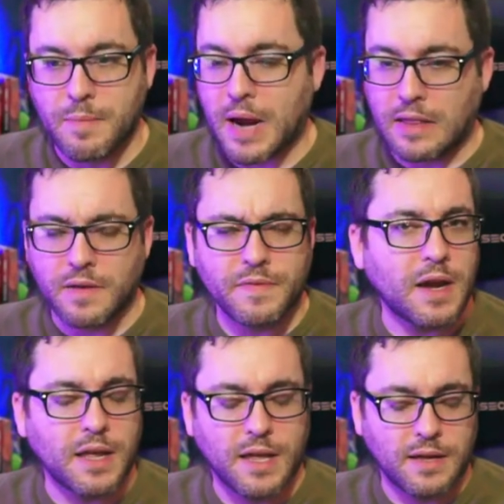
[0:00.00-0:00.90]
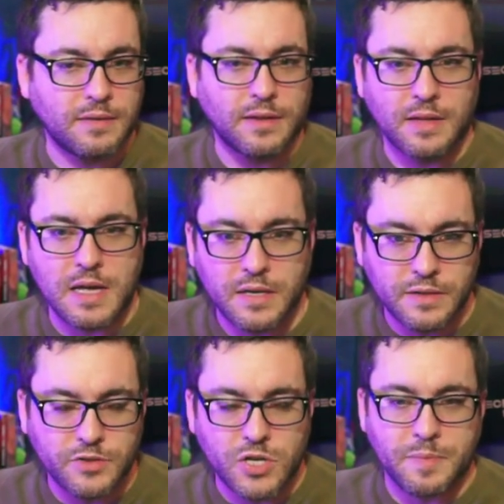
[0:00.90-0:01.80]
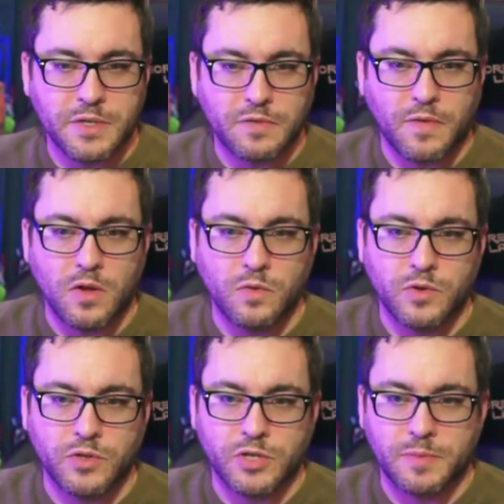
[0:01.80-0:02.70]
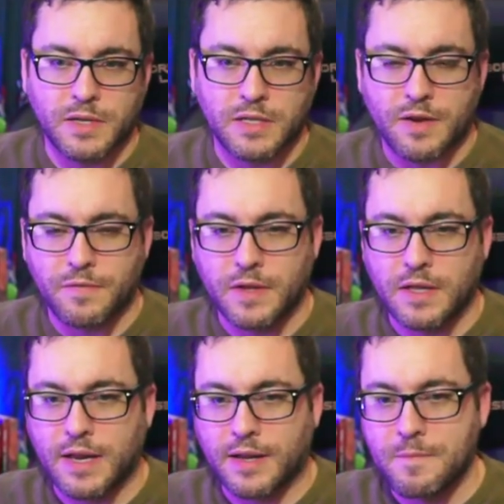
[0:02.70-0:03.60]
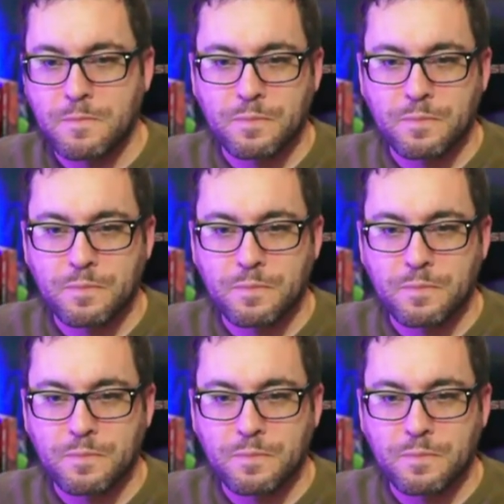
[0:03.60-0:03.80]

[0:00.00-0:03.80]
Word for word: But I love that I get a lot of Japanese followers just because I feel like